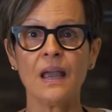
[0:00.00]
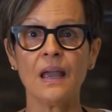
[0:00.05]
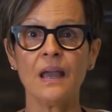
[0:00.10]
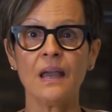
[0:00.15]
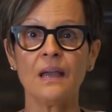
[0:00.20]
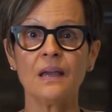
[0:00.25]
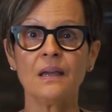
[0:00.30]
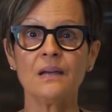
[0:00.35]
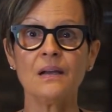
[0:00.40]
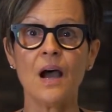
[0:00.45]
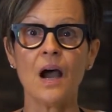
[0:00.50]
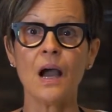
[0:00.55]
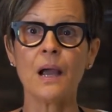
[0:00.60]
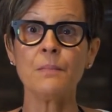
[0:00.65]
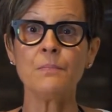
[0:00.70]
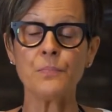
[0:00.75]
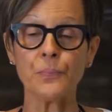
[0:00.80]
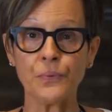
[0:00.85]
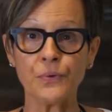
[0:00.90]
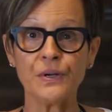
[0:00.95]
and
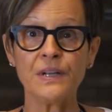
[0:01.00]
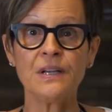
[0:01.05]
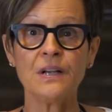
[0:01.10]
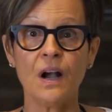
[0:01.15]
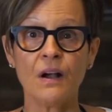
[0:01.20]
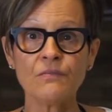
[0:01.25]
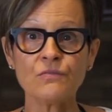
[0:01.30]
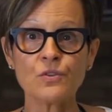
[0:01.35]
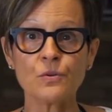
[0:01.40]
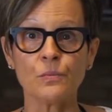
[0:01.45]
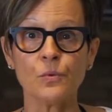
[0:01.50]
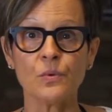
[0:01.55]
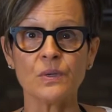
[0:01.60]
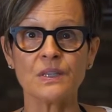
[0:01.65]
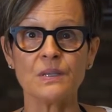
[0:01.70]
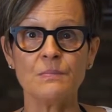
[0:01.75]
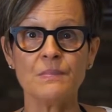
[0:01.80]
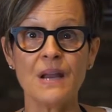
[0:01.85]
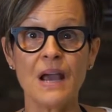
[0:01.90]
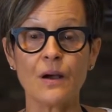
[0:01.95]
I'm pretty comfortable
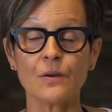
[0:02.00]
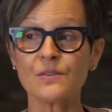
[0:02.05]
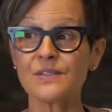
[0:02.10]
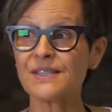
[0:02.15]
with them now.